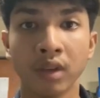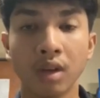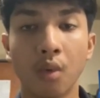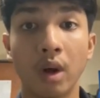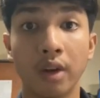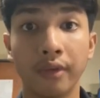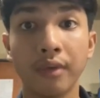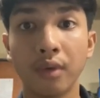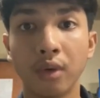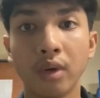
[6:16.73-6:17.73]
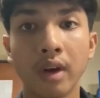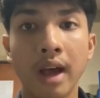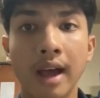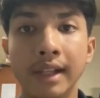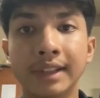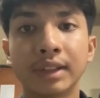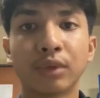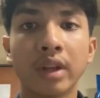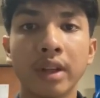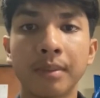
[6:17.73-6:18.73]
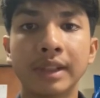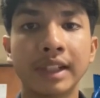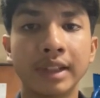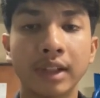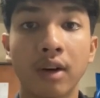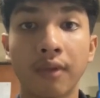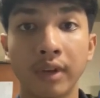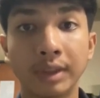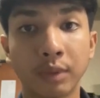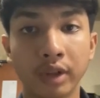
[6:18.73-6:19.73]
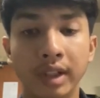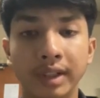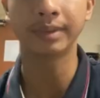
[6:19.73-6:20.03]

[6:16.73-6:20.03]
while Vivo has 20% of respondents.